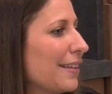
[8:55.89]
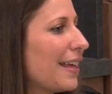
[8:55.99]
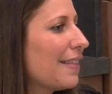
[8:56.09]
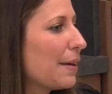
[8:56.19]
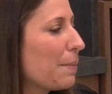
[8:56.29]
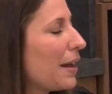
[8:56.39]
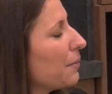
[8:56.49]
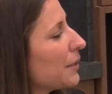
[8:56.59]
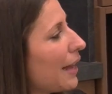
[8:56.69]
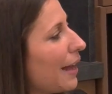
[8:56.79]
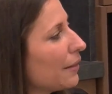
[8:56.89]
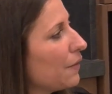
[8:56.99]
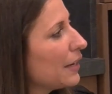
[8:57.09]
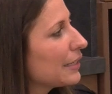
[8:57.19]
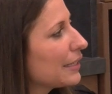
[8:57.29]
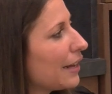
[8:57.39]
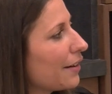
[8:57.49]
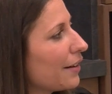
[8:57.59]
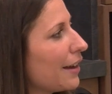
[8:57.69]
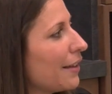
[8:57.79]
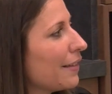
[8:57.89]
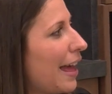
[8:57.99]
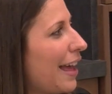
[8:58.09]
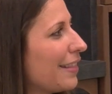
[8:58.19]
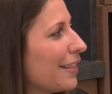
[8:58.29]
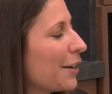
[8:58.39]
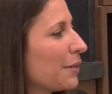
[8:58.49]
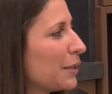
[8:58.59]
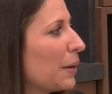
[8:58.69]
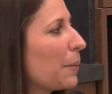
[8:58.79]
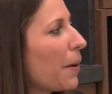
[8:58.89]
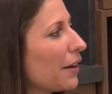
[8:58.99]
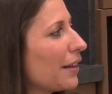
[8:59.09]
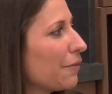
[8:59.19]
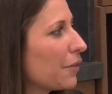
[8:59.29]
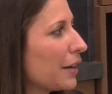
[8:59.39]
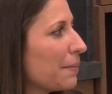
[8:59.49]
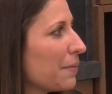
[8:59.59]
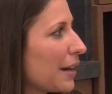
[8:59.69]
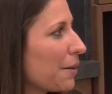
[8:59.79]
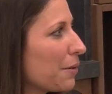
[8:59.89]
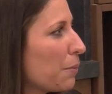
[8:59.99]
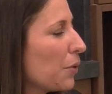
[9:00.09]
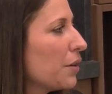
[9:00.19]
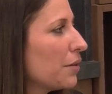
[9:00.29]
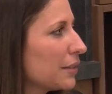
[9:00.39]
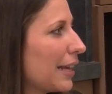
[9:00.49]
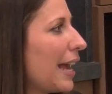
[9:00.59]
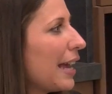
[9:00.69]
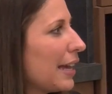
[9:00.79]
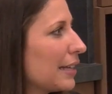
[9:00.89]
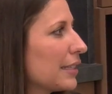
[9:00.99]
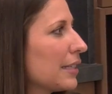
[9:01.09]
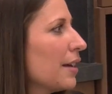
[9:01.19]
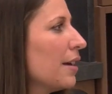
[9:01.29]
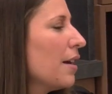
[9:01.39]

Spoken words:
then they met us at the fitness center, and then there was a big party for him there with balloons and cakes.